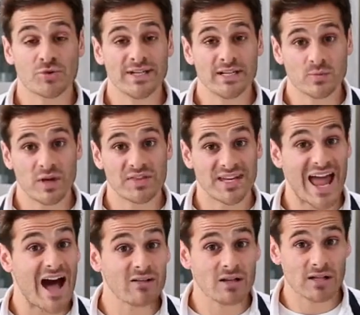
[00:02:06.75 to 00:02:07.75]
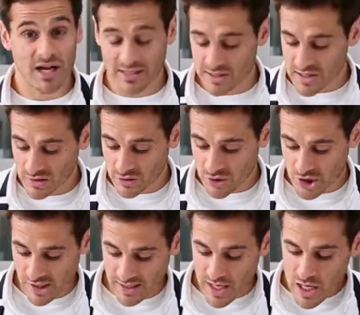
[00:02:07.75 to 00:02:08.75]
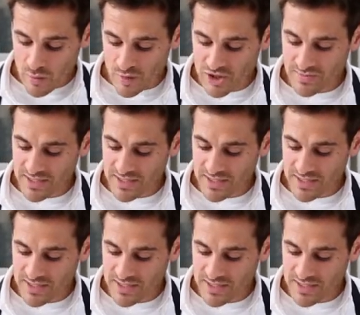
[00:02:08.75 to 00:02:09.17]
treated with an alkaline solution, which